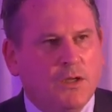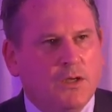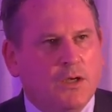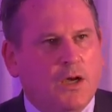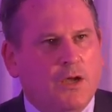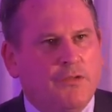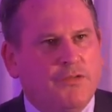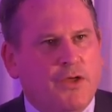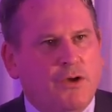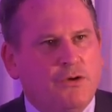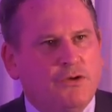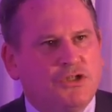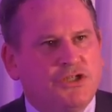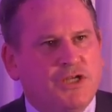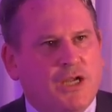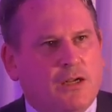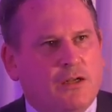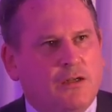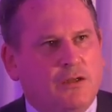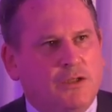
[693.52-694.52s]
And those
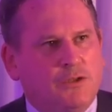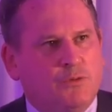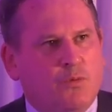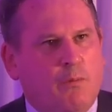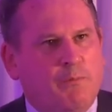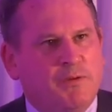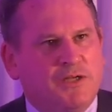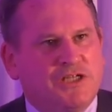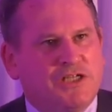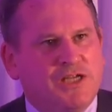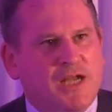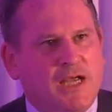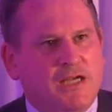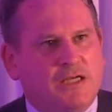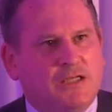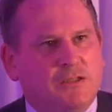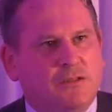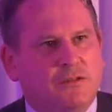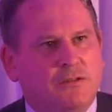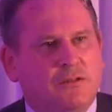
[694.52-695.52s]
settlers were beset